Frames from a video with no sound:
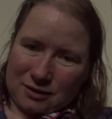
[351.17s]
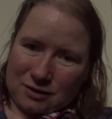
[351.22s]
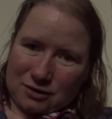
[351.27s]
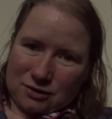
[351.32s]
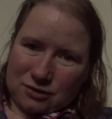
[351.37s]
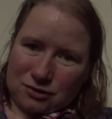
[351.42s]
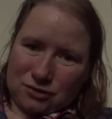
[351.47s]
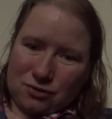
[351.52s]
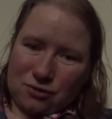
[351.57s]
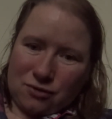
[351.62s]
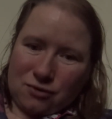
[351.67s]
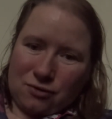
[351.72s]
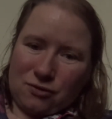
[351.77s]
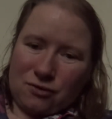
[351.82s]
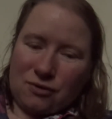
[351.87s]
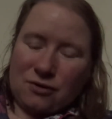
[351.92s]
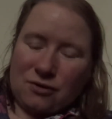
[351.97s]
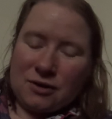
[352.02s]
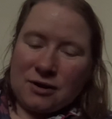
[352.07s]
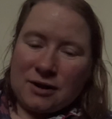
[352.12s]

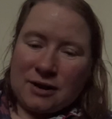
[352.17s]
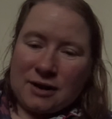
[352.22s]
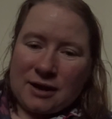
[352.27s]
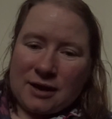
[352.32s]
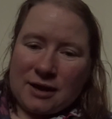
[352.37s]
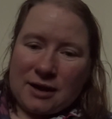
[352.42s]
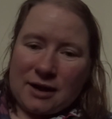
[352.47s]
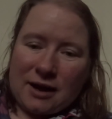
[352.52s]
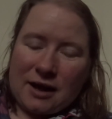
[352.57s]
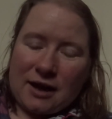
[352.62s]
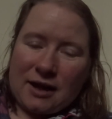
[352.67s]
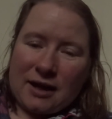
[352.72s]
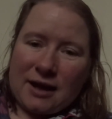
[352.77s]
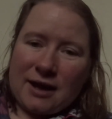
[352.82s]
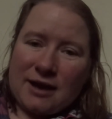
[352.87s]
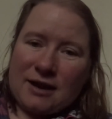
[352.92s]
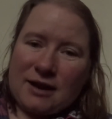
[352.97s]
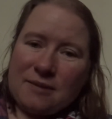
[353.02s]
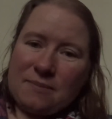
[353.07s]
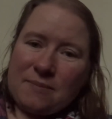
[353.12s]
So
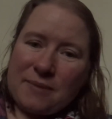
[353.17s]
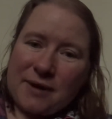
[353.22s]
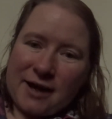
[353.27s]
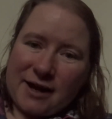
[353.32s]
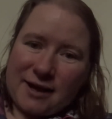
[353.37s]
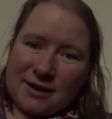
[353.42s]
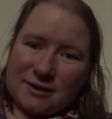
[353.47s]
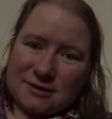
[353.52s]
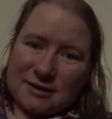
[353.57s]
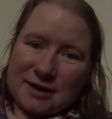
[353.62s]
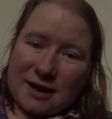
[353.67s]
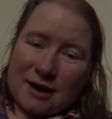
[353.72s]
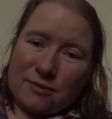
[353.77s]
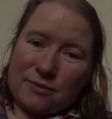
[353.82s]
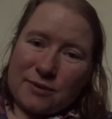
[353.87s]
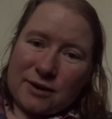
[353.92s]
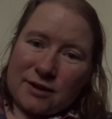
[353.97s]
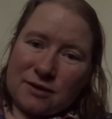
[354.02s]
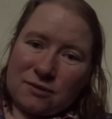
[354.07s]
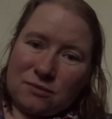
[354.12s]
in a bit, I
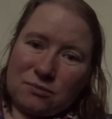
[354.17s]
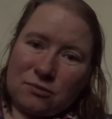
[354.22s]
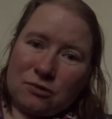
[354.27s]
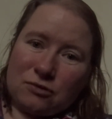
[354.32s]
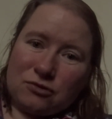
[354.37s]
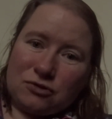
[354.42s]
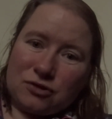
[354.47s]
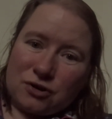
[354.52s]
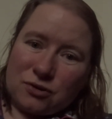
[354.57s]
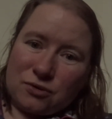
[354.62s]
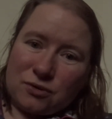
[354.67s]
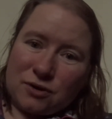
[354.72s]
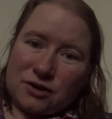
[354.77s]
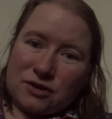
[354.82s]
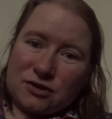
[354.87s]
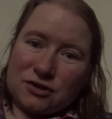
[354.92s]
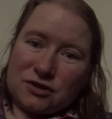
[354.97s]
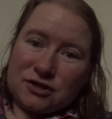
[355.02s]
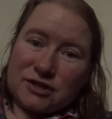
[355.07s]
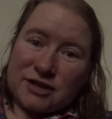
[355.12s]
will do
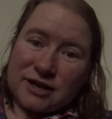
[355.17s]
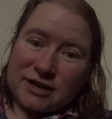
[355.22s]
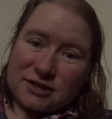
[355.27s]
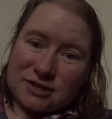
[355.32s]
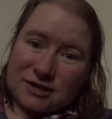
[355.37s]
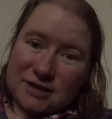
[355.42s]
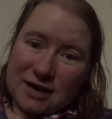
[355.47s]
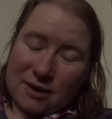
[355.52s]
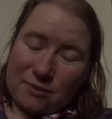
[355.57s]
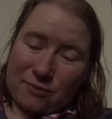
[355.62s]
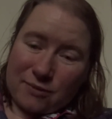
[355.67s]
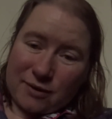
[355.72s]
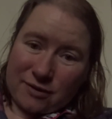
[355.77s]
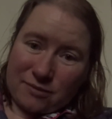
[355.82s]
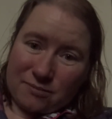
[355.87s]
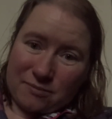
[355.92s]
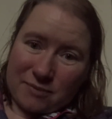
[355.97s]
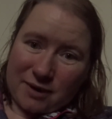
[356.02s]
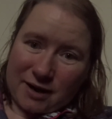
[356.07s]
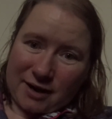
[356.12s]
chit-chat
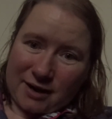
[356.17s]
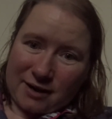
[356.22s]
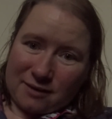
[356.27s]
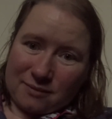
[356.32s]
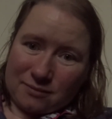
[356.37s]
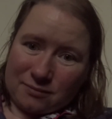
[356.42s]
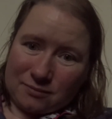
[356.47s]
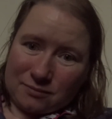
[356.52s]
with me.